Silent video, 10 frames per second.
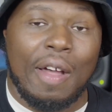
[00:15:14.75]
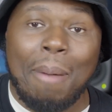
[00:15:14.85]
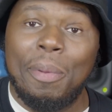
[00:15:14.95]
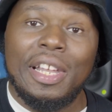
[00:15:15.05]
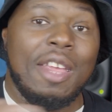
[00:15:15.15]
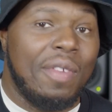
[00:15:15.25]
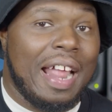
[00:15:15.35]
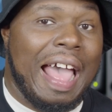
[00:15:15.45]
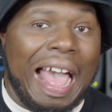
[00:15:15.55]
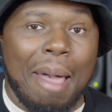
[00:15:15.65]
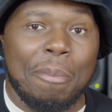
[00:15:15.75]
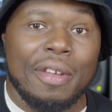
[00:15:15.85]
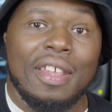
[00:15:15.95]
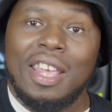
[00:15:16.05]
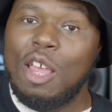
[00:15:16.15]
I believe it'll
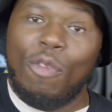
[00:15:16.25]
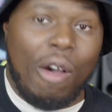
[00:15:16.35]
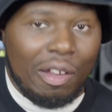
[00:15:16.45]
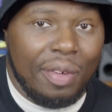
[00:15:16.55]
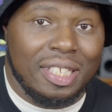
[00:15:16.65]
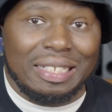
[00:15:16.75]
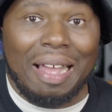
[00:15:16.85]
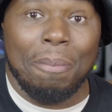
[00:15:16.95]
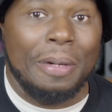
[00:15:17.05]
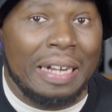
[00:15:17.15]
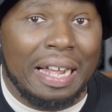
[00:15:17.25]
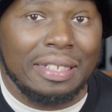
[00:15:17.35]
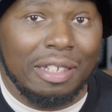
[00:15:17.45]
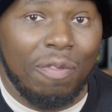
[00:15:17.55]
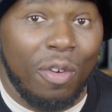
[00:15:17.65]
happen if all of us stop putting our
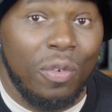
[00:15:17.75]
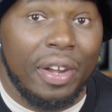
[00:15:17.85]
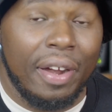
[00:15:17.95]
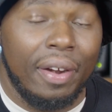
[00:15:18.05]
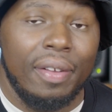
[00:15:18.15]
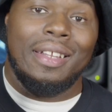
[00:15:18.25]
stuff on there.